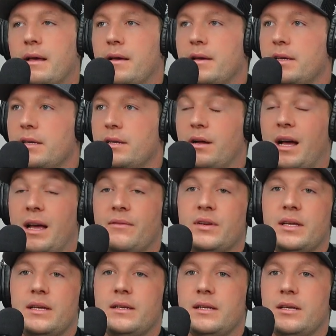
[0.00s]
I haven't
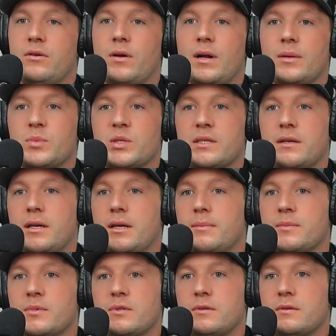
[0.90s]
hit any grand
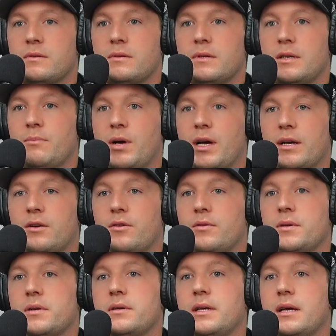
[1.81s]
slams in my
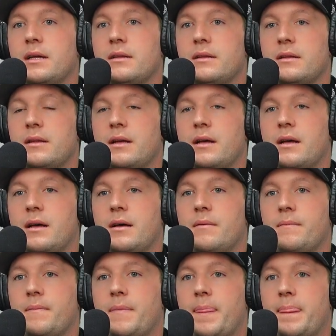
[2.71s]
career yet.
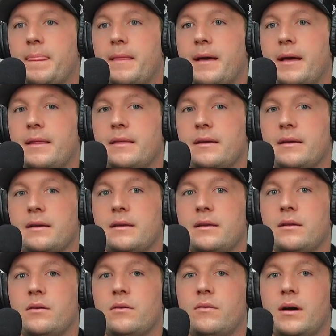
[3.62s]
I think
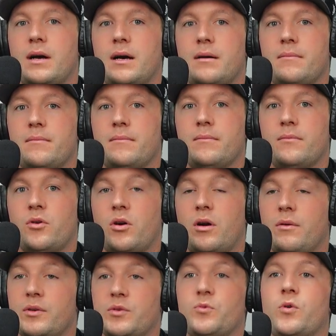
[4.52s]
we're
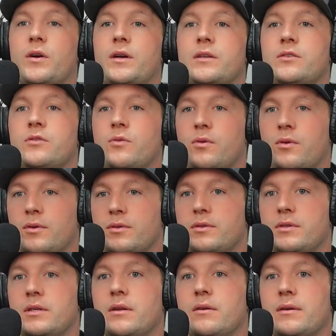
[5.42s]
always working
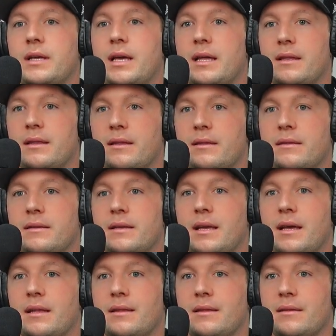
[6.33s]
towards
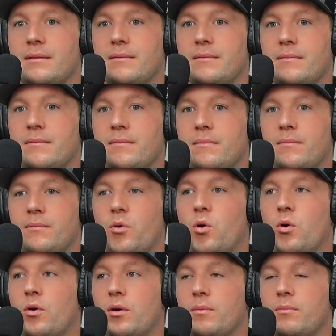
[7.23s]
getting
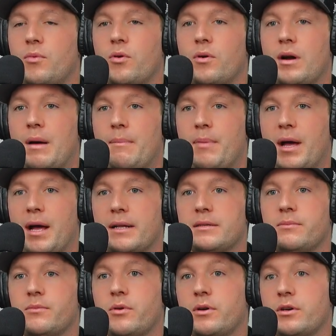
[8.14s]
more and more at bats
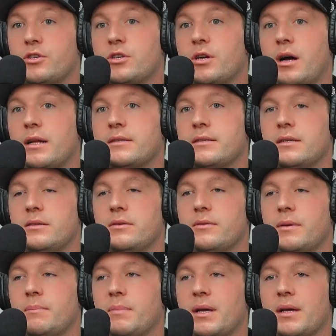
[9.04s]
and more at shots at
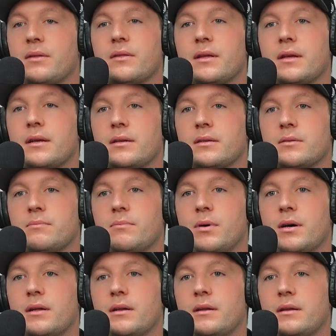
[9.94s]
doing big things.
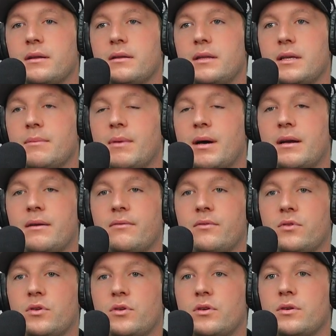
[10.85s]
But the amount I've
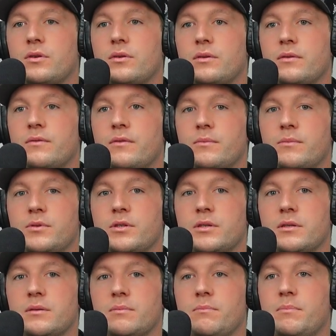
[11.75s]
learned from
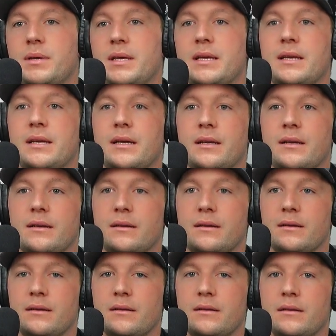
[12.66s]
just being
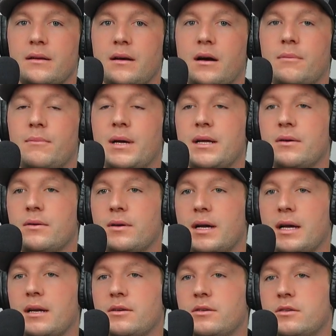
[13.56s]
on my own,
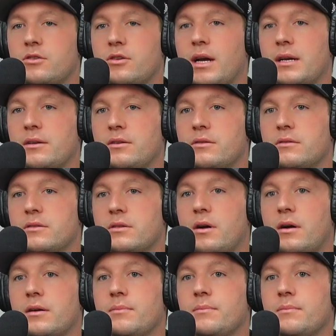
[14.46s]
kind of trying to start